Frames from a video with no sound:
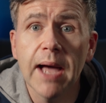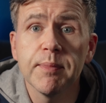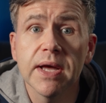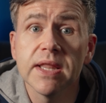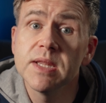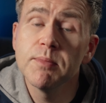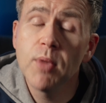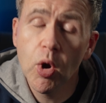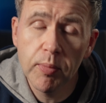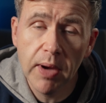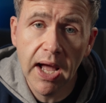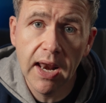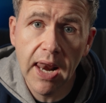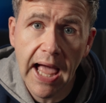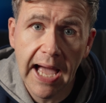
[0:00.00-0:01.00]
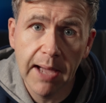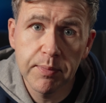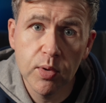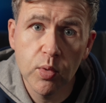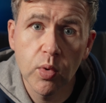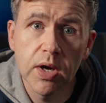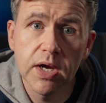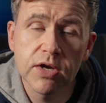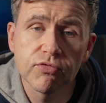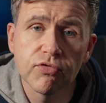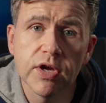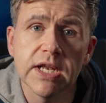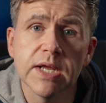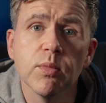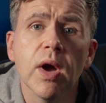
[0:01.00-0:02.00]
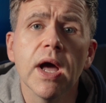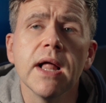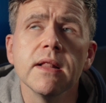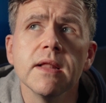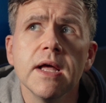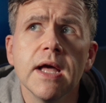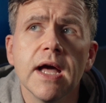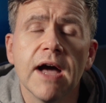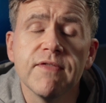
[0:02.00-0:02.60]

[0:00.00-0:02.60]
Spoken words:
app and the mobile app work really well.